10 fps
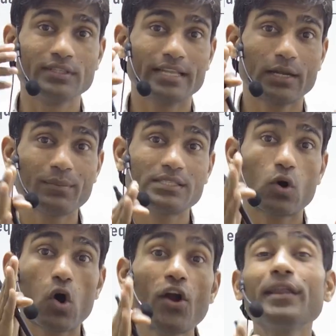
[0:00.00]
That means
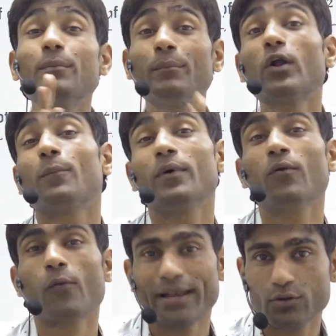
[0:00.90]
odd number of
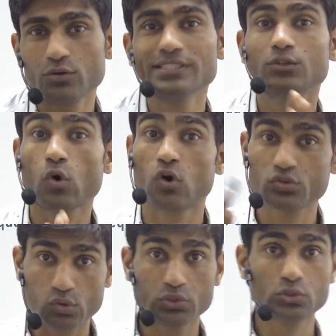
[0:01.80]
values, cos
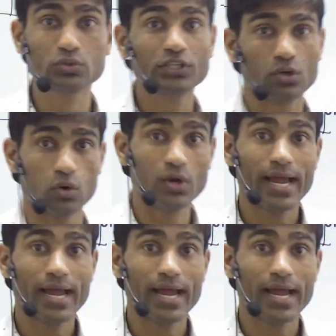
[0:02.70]
goes to 0.